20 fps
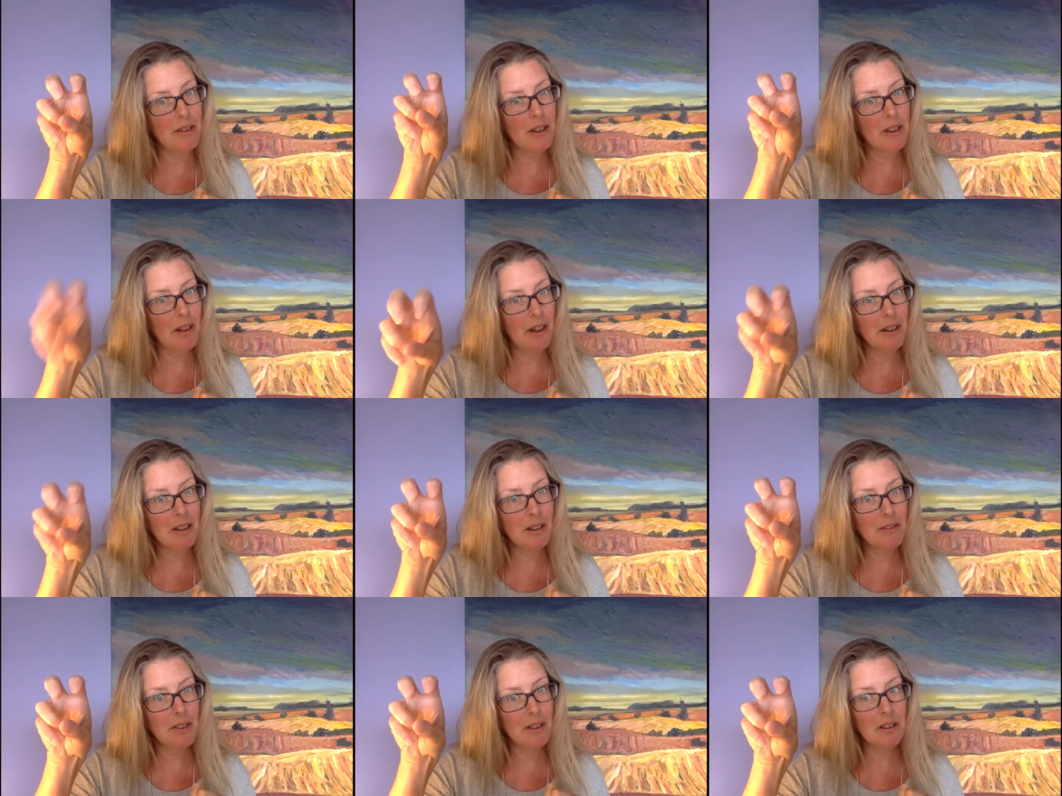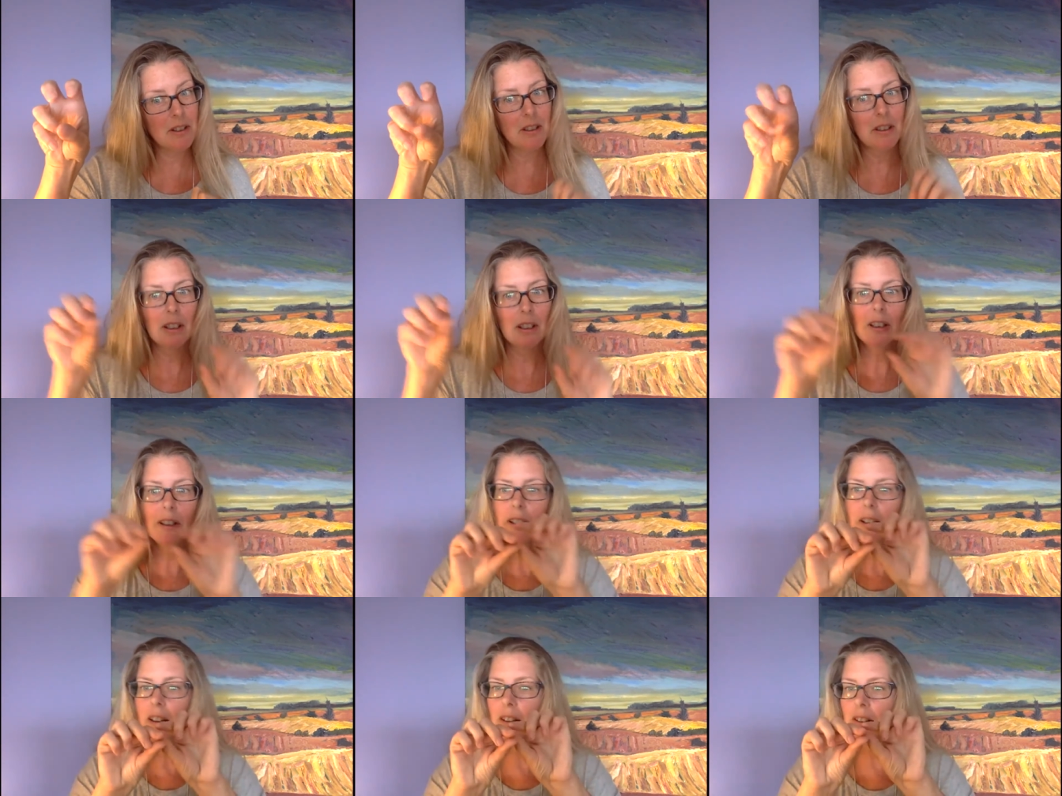the end of it,
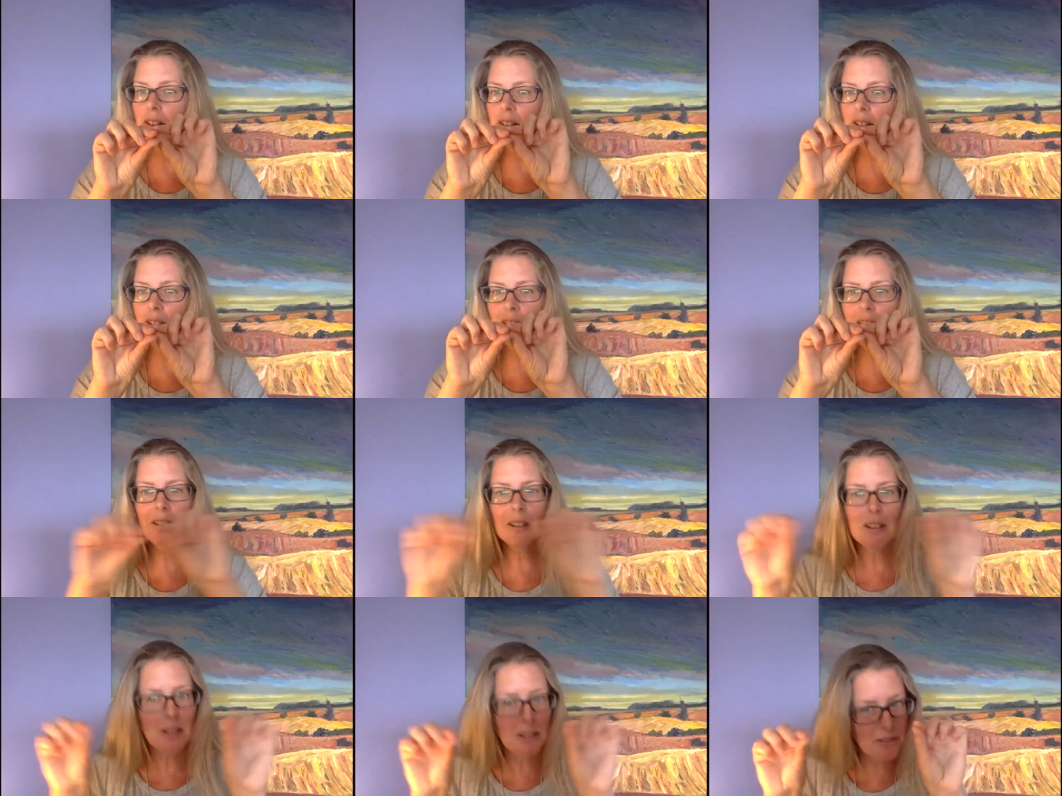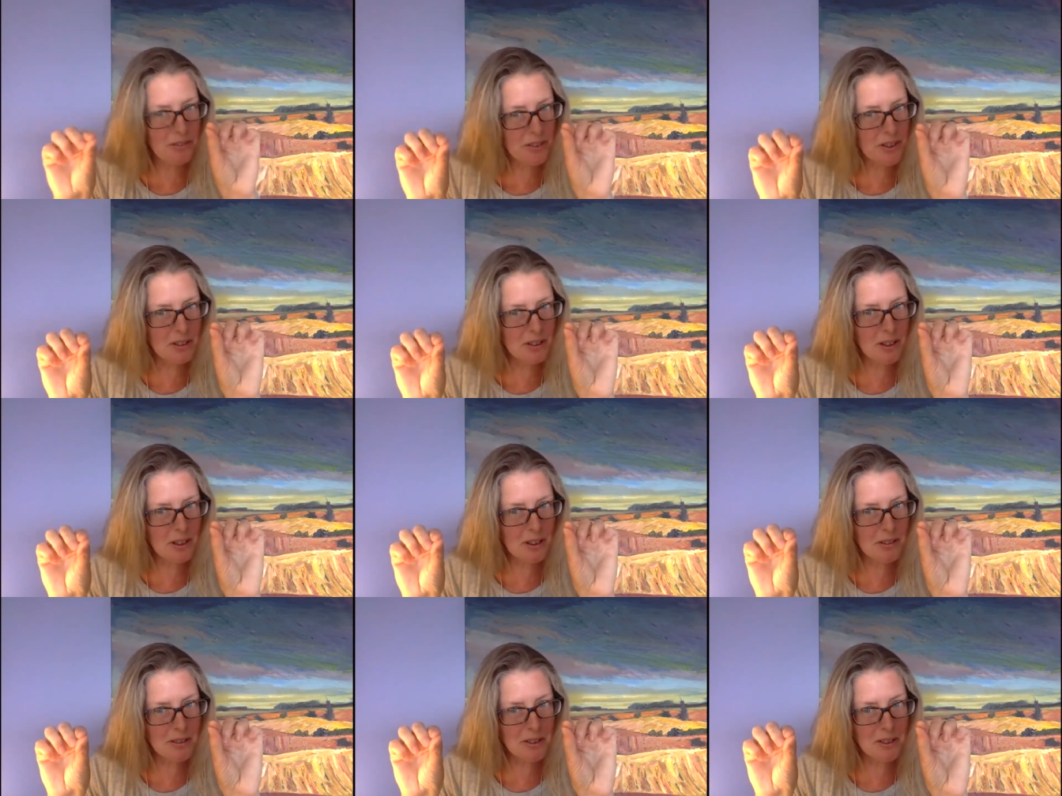and just a little
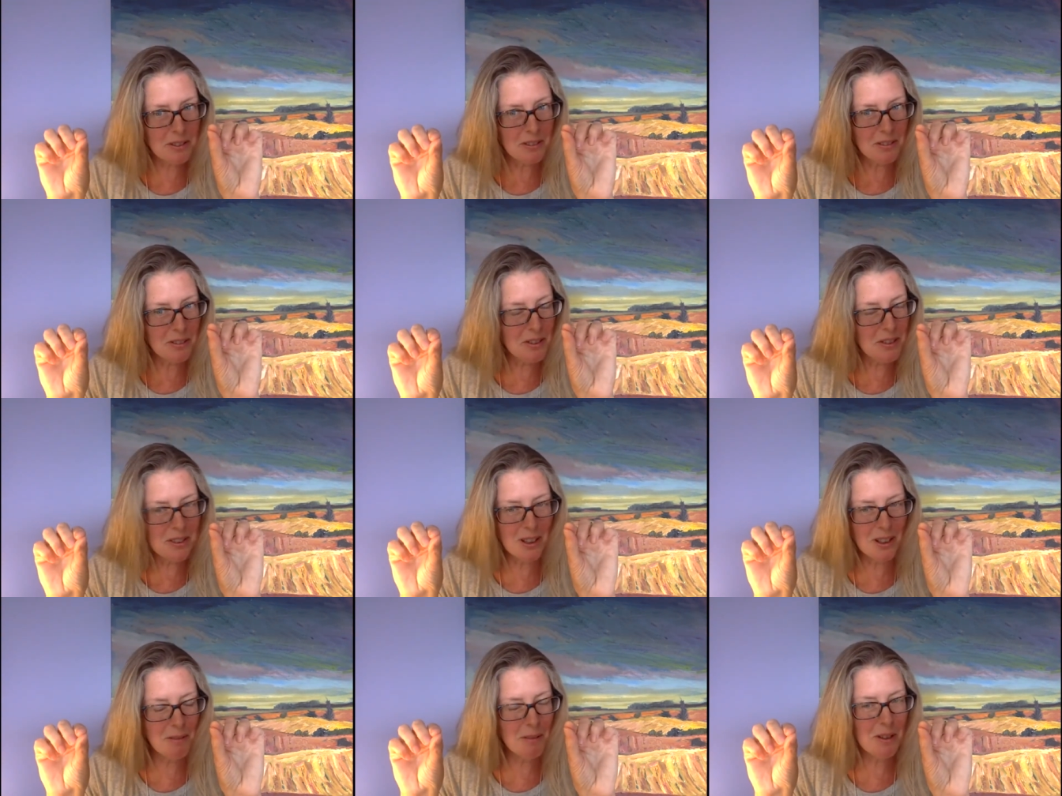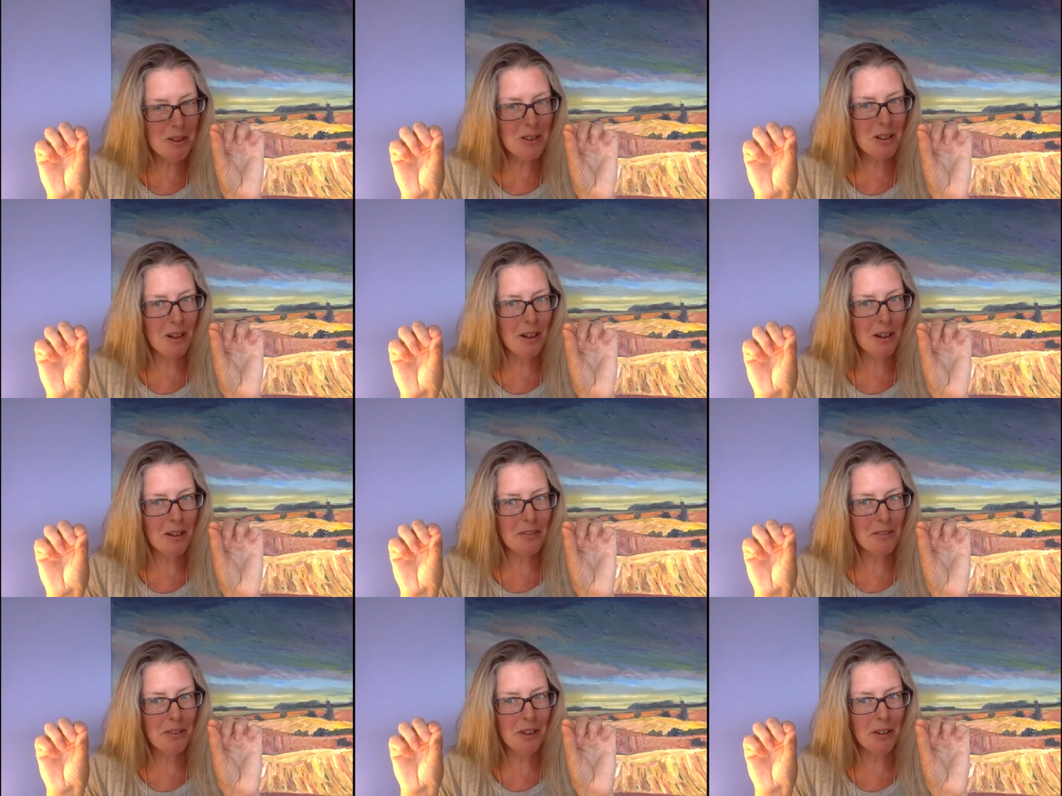footnote to say where she got
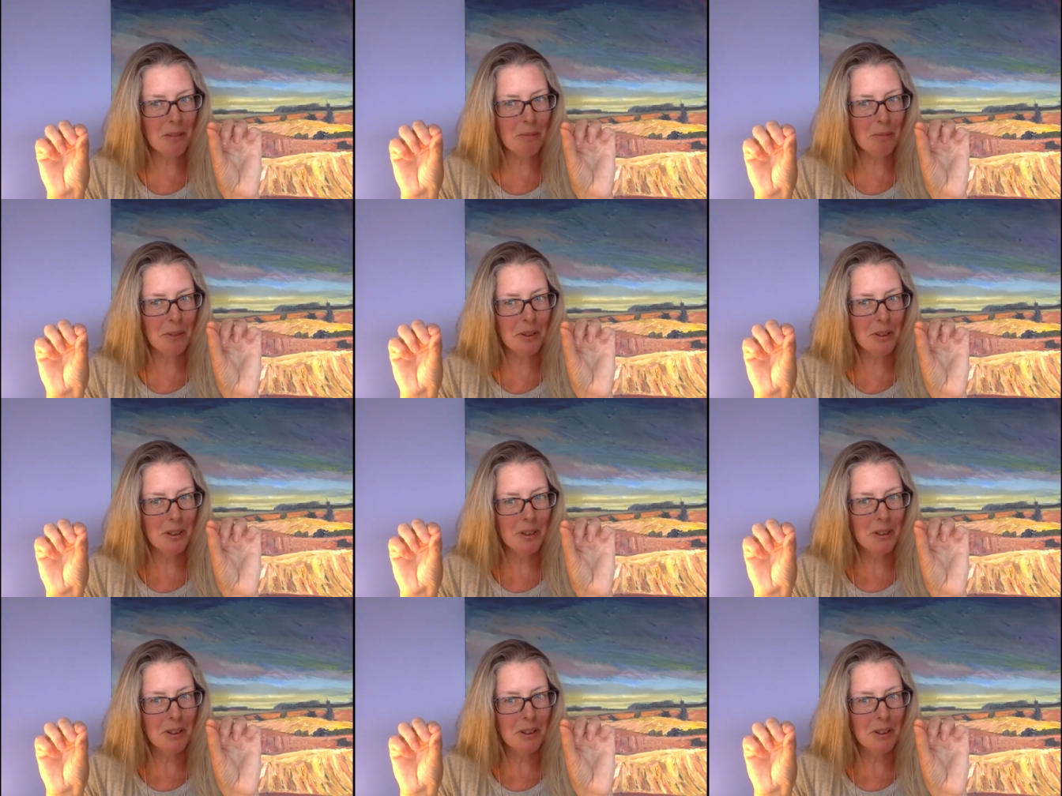it from.